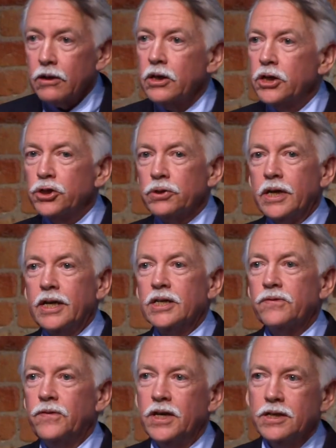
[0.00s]
country
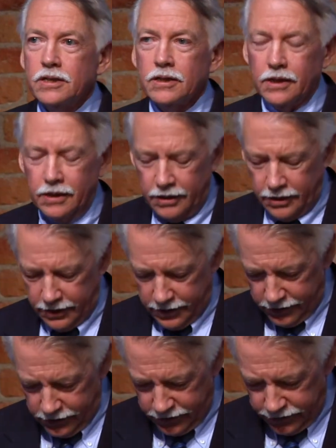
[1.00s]
has faced
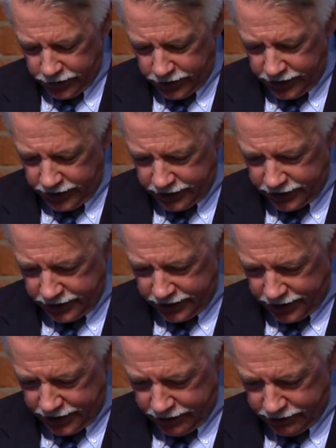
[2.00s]
uh, over its
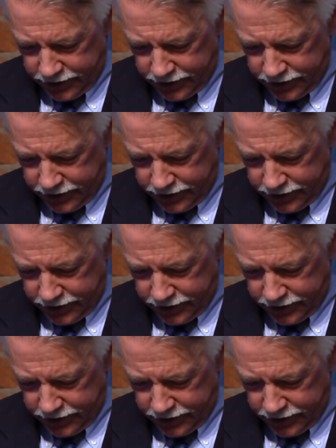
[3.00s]
uh,